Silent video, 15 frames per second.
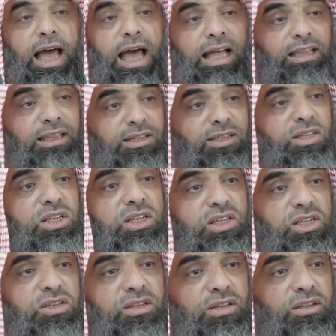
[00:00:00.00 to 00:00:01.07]
And this
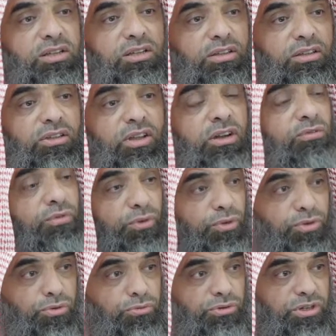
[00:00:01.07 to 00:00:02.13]
is done for
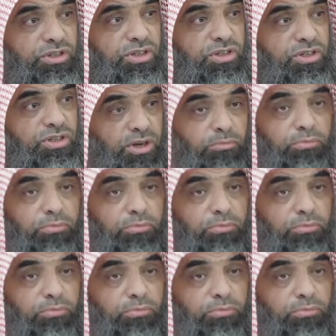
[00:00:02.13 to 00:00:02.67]
two reasons.